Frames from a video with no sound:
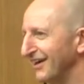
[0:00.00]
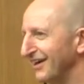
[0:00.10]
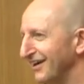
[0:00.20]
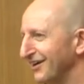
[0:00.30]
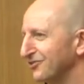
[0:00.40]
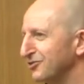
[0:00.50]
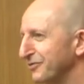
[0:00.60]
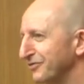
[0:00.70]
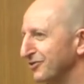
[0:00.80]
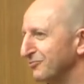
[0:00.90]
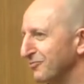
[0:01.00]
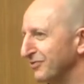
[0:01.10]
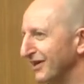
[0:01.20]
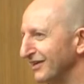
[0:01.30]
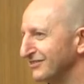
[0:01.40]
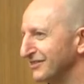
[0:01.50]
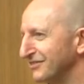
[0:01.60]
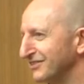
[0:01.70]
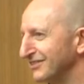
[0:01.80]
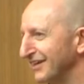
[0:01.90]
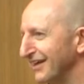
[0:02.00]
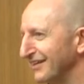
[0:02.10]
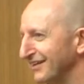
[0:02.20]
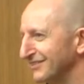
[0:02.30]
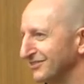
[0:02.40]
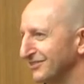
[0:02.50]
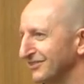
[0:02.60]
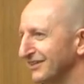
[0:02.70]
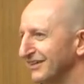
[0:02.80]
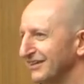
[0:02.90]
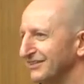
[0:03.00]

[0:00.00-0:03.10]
a, a group of human beings living together to,